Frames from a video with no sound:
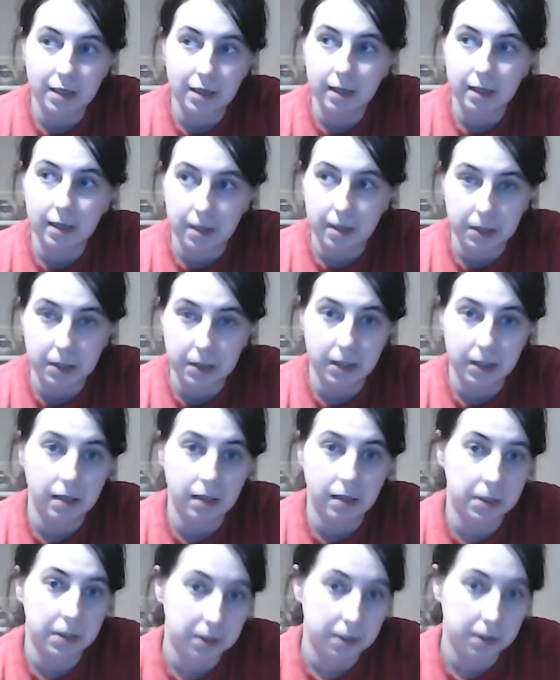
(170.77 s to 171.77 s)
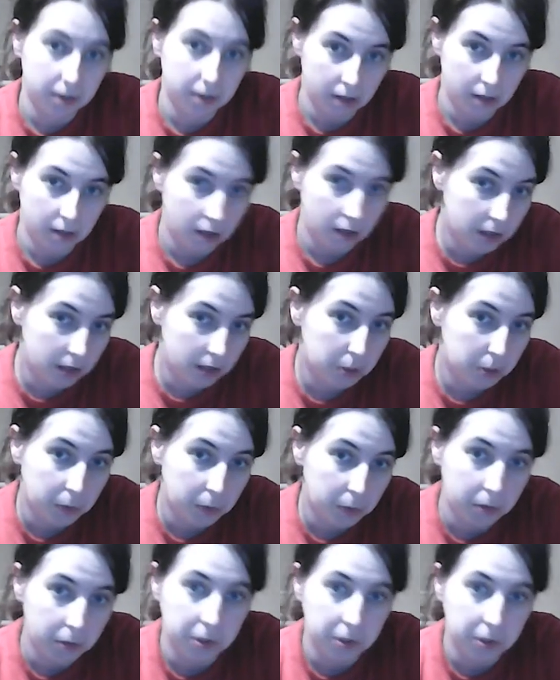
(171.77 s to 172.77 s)
Like I said, I need to
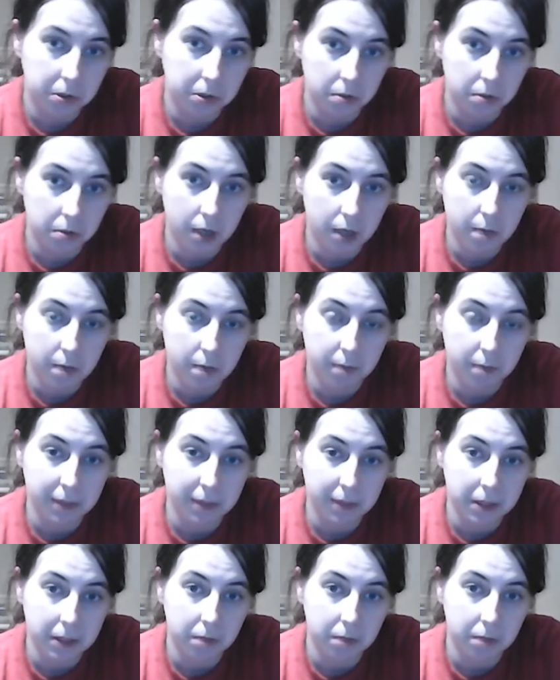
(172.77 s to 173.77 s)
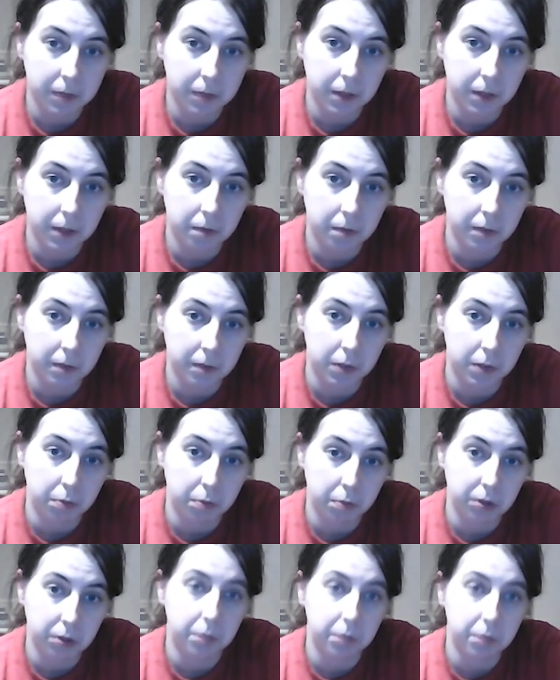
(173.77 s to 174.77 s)
focus on keeping myself as healthy as
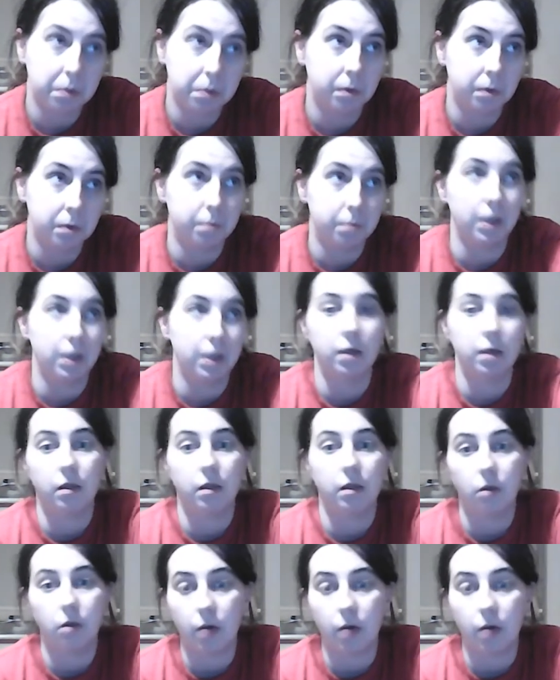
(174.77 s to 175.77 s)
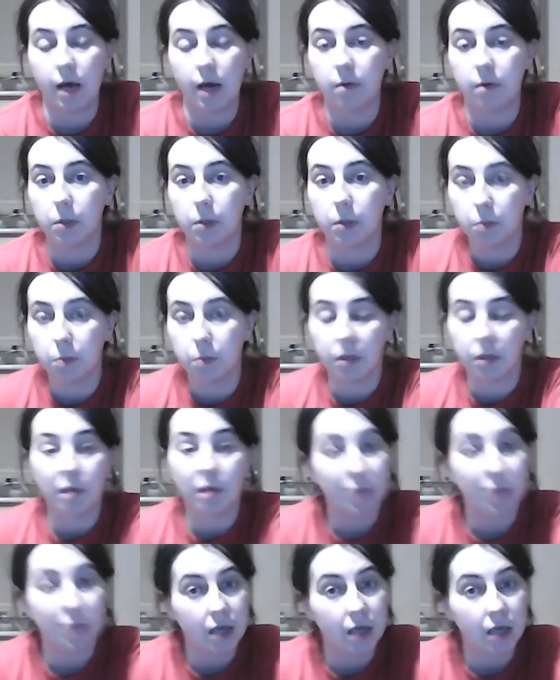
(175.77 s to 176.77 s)
possible with my long hours, but I'm
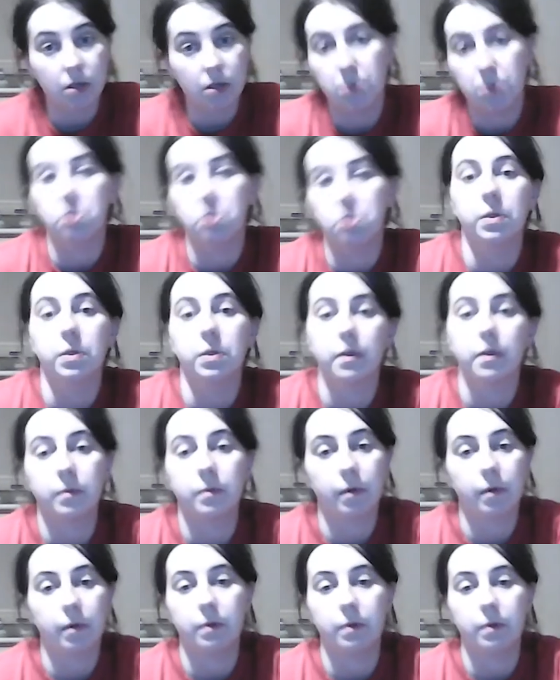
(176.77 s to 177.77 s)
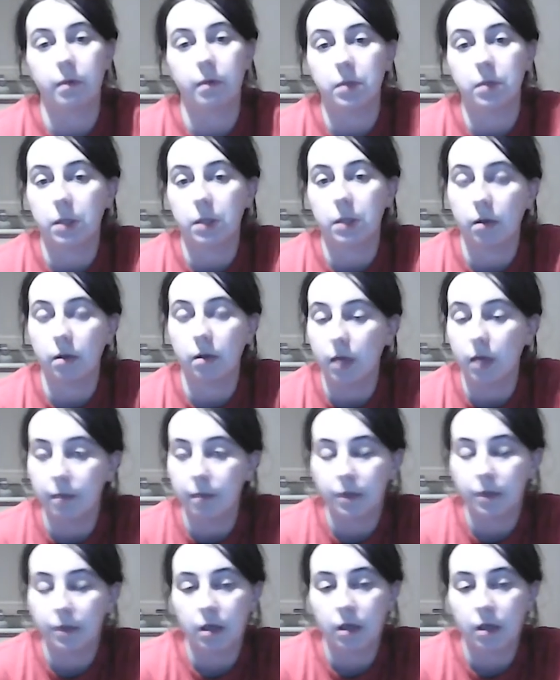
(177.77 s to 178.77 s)
getting used to it very, very slowly.
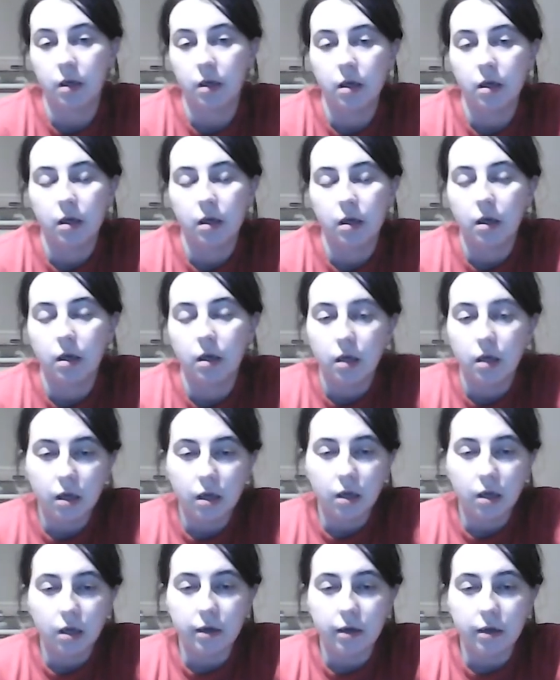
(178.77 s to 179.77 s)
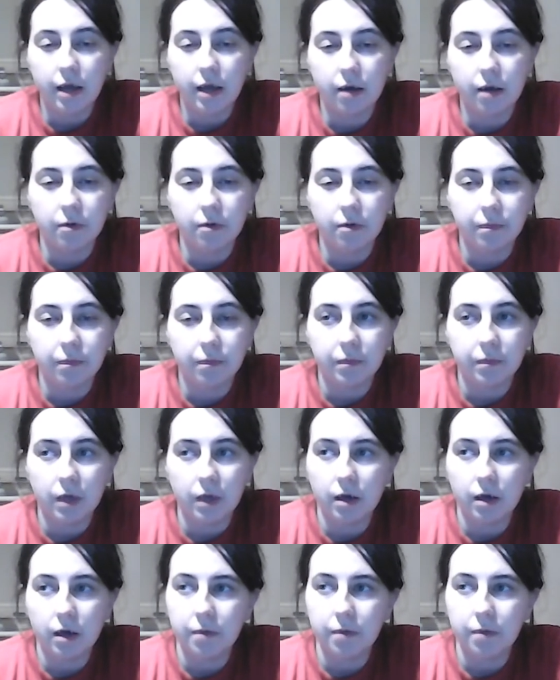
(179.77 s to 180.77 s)
Now,
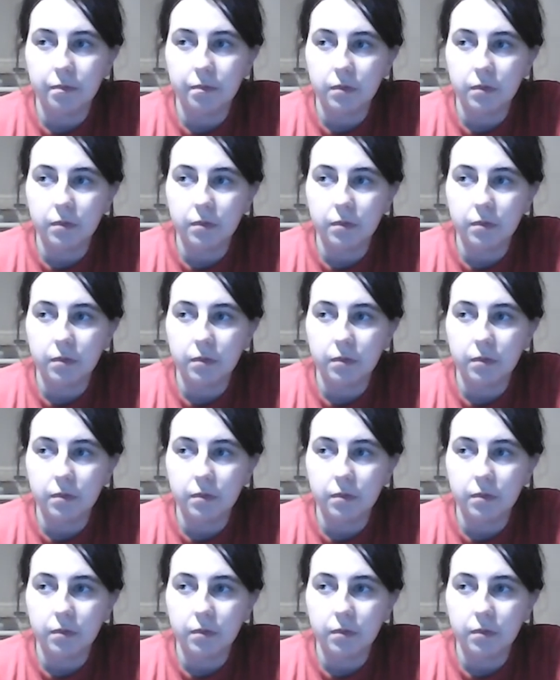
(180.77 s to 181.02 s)
the